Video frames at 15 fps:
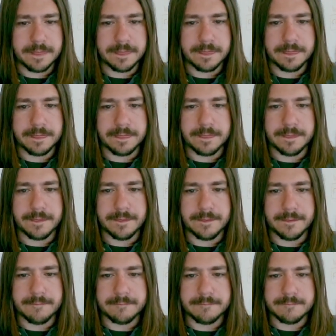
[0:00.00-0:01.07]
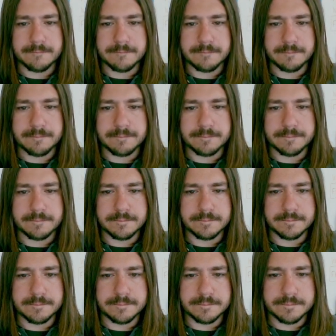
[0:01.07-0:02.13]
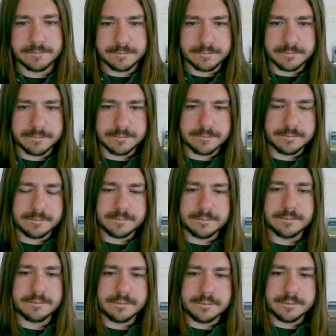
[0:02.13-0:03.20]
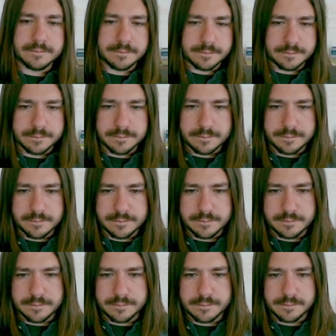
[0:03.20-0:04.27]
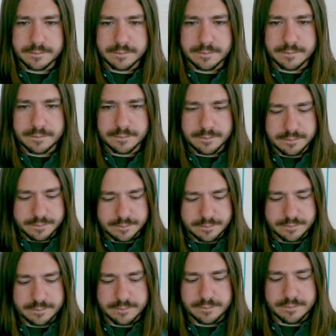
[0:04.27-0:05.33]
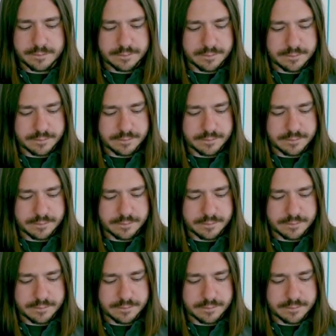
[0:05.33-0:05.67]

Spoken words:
(silence)